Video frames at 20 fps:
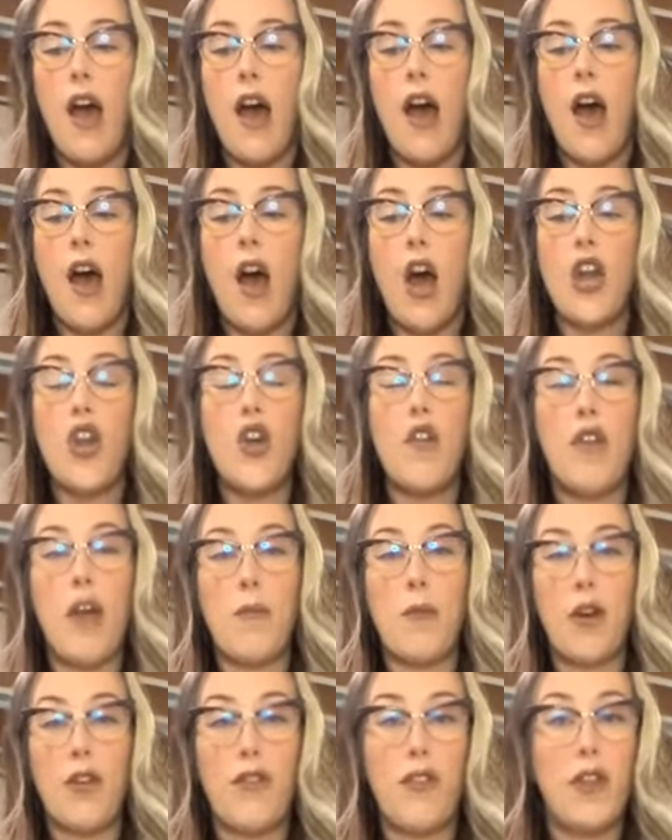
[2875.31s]
Uh, on
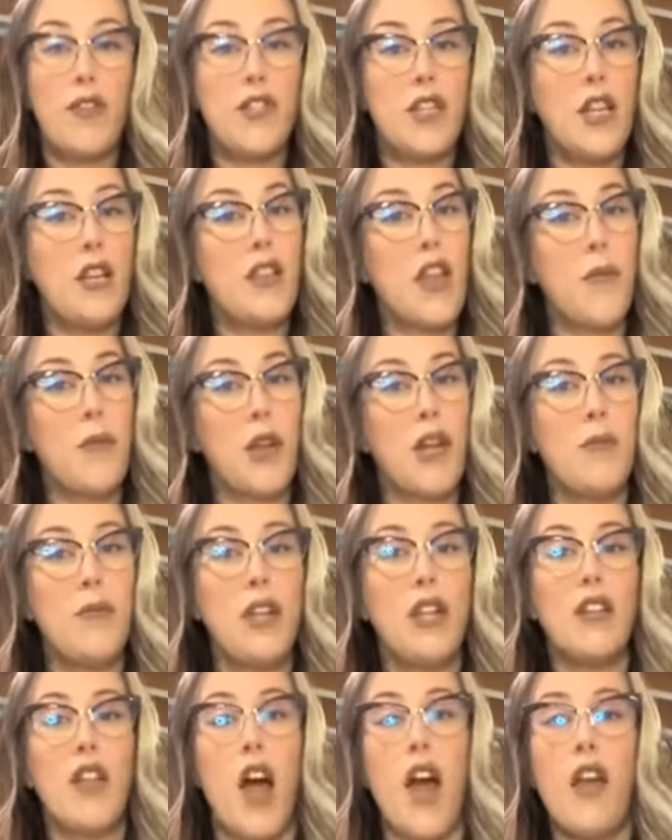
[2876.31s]
November 15th, I'm going
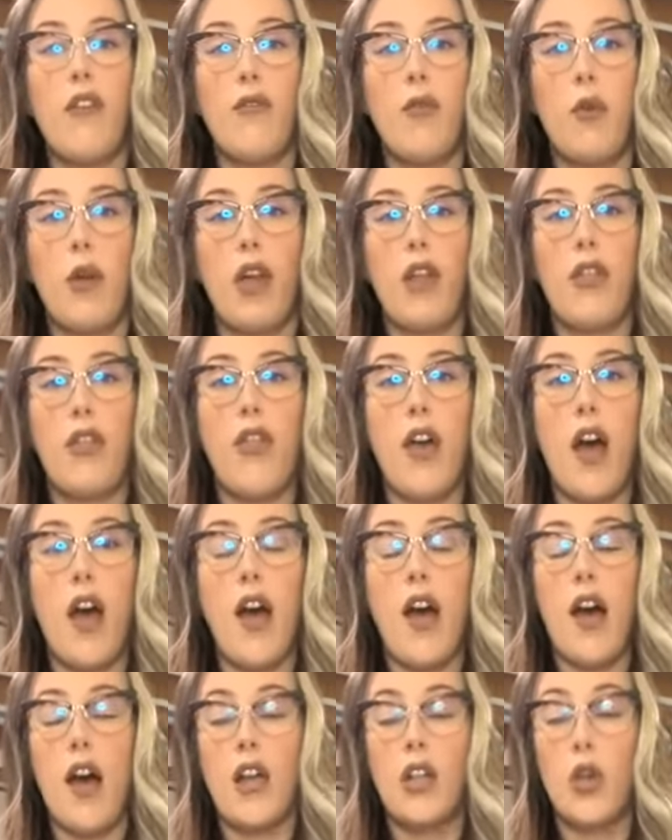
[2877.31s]
to be live with
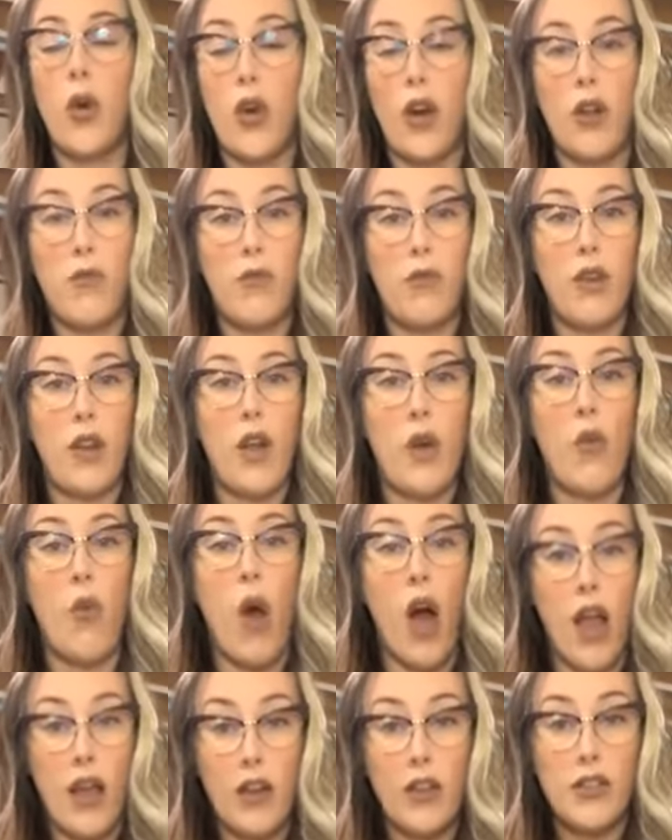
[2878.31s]
uh, Lauren
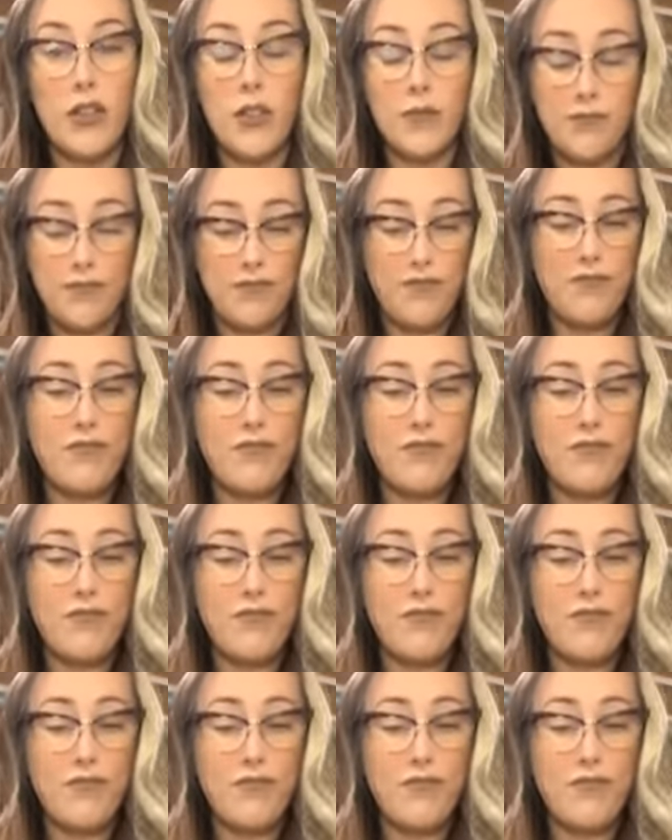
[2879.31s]
Wild.